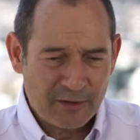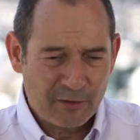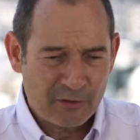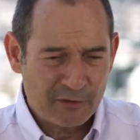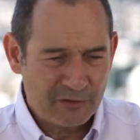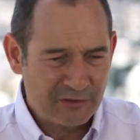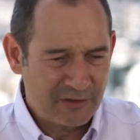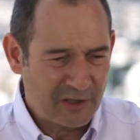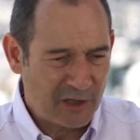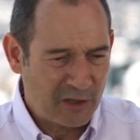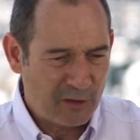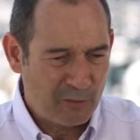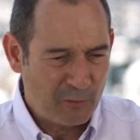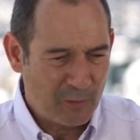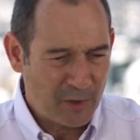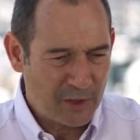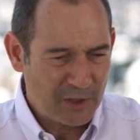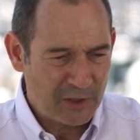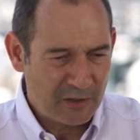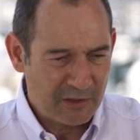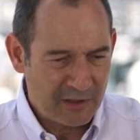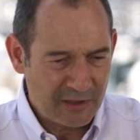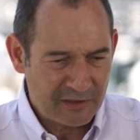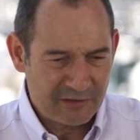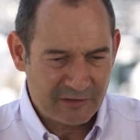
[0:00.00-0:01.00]
also when
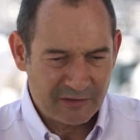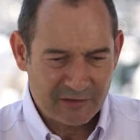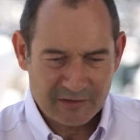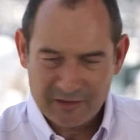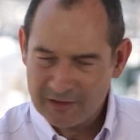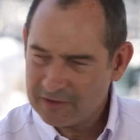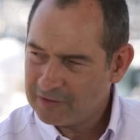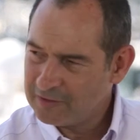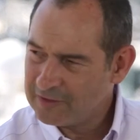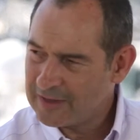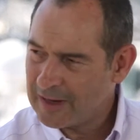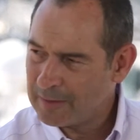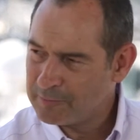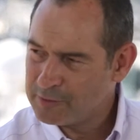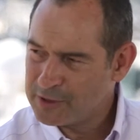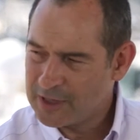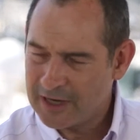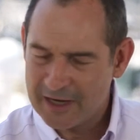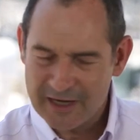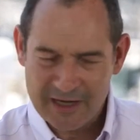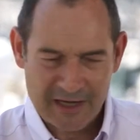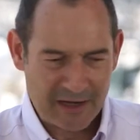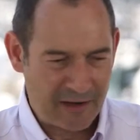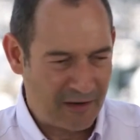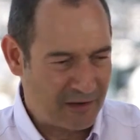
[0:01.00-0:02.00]
you listen to the
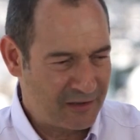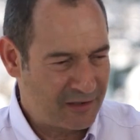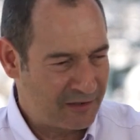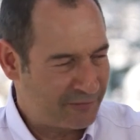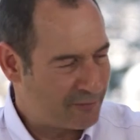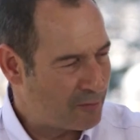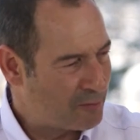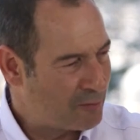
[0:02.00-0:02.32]
Snapchat narrative,